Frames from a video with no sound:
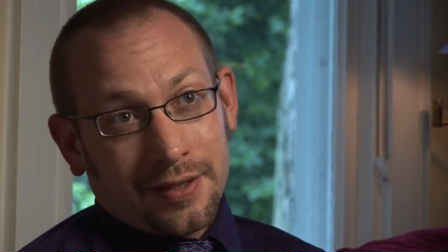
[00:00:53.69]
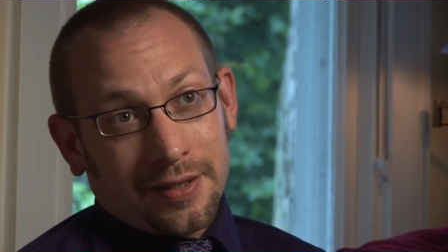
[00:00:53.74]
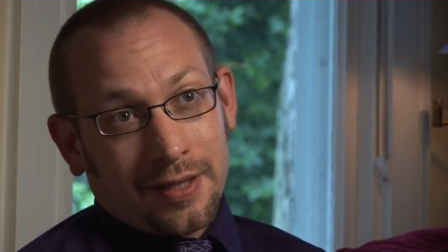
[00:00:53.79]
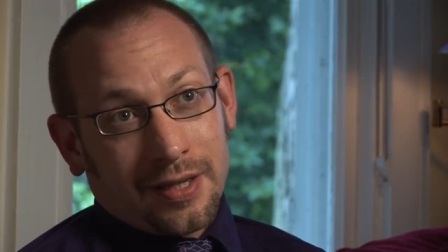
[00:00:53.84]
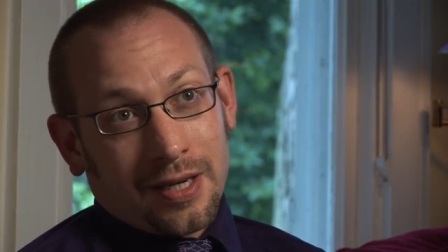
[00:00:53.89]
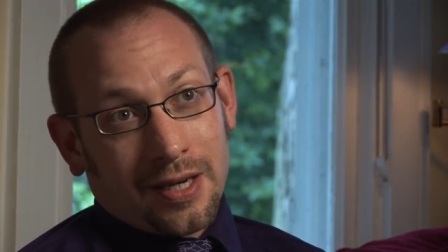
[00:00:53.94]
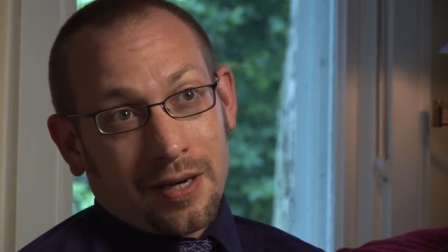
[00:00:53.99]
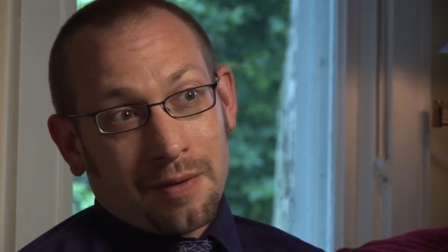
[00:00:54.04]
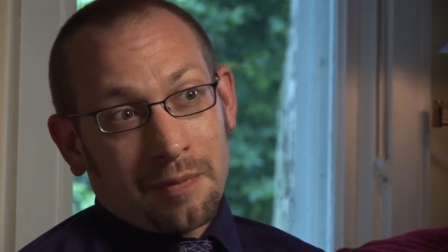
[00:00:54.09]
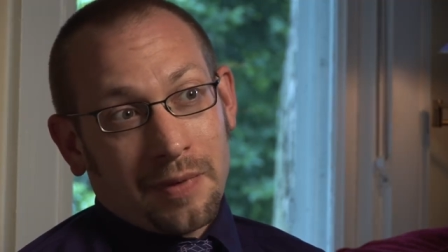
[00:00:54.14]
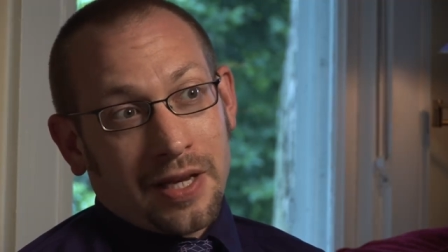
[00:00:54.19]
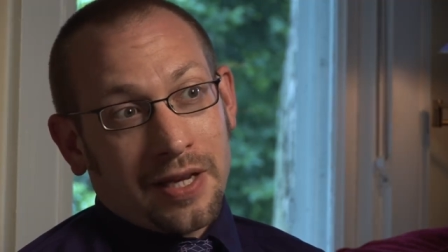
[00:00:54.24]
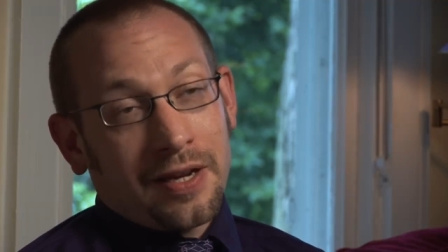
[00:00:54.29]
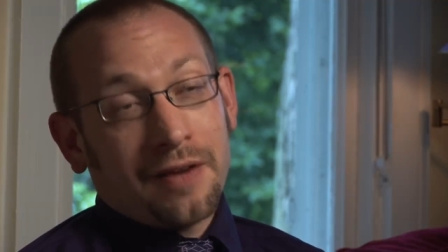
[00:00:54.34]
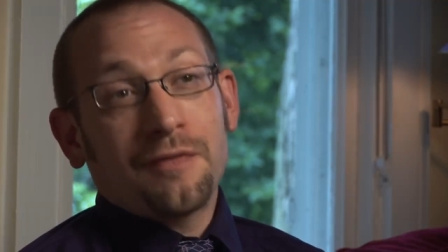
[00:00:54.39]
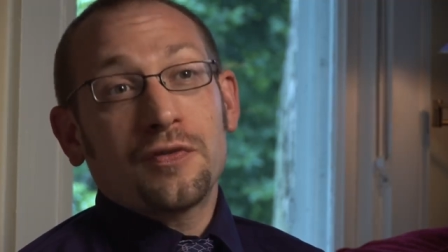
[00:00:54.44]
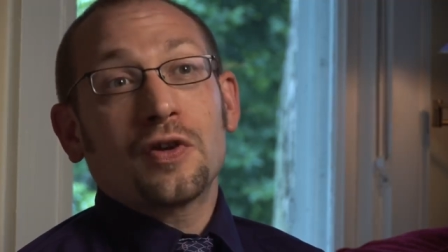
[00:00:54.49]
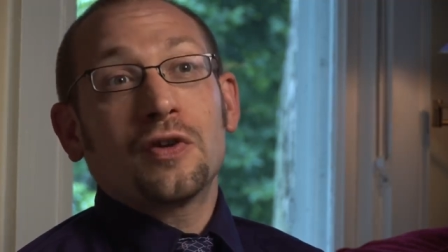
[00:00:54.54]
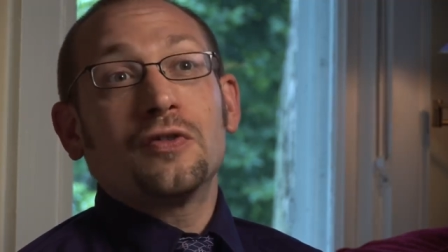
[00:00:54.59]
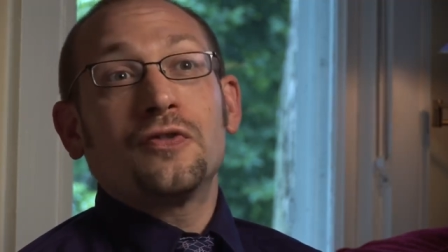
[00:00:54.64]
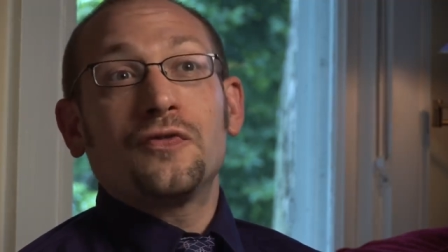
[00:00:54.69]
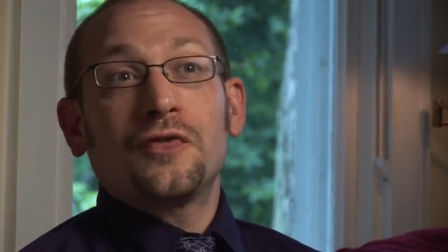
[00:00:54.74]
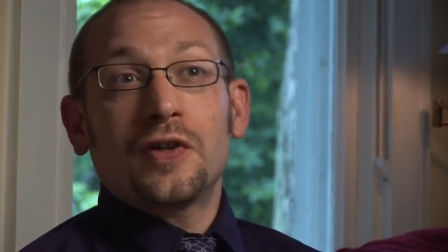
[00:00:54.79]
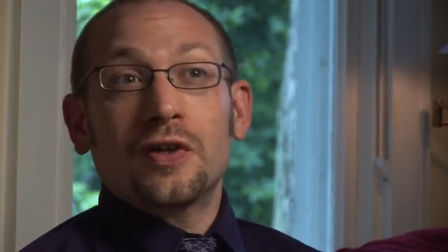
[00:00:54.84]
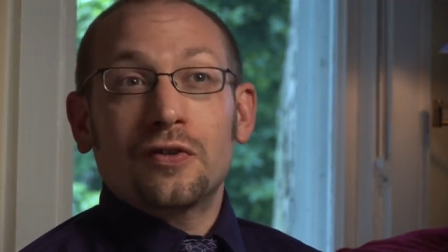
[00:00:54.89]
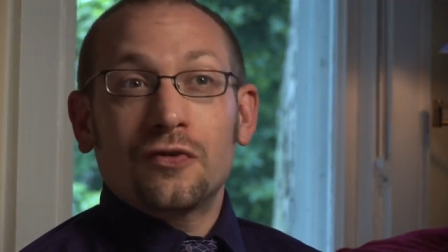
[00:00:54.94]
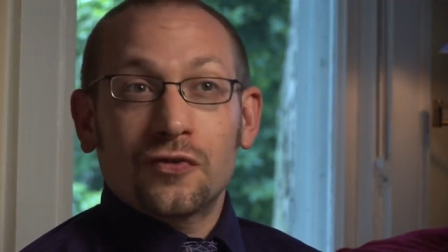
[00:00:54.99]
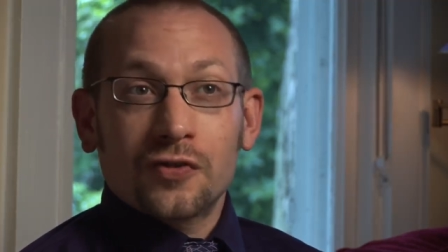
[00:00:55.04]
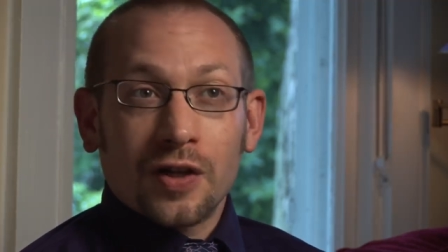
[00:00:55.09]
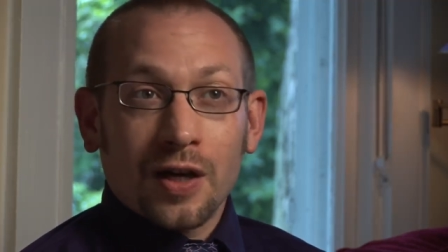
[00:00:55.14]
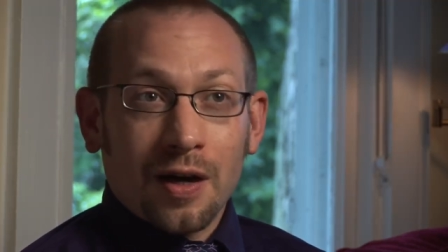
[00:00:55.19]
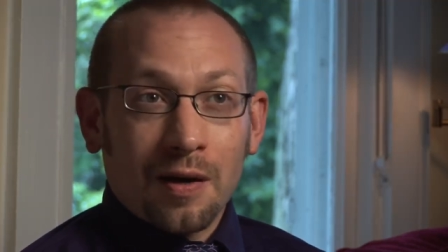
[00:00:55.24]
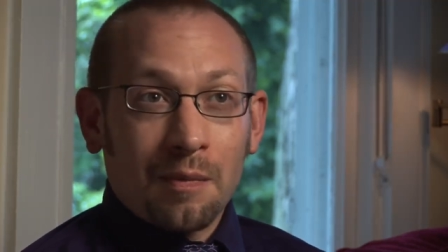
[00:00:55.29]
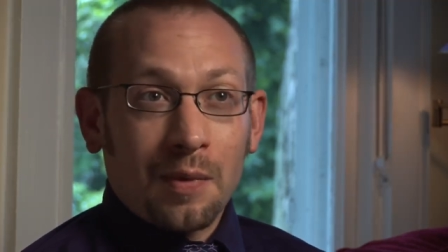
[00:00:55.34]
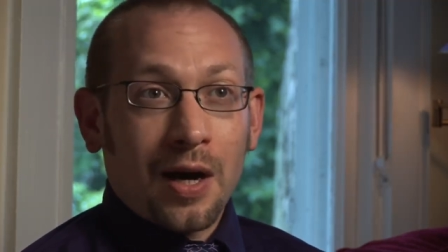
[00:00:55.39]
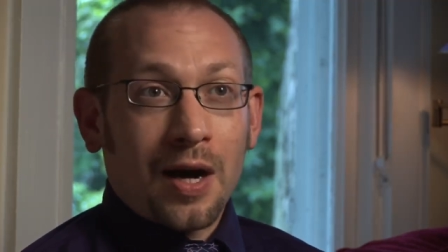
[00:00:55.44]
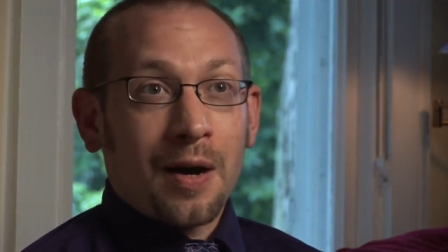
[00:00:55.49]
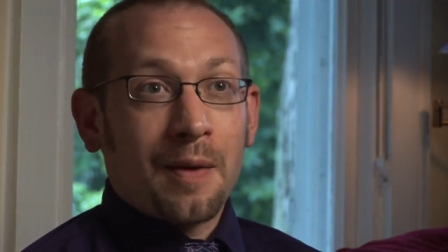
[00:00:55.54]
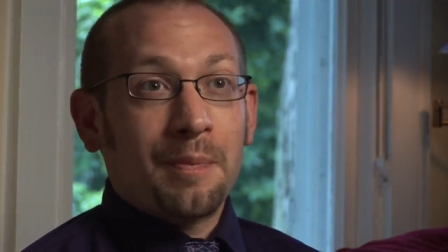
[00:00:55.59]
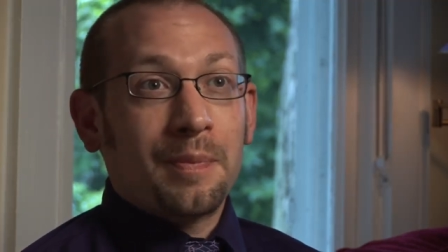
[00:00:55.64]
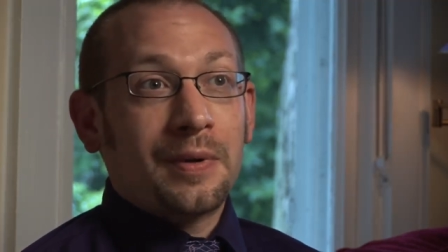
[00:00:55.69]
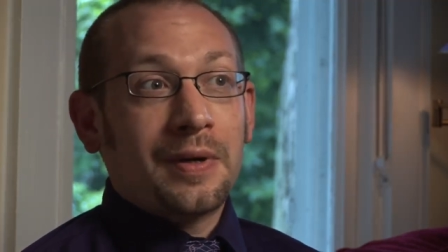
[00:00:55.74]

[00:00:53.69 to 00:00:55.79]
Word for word: Um, and if those fears come up,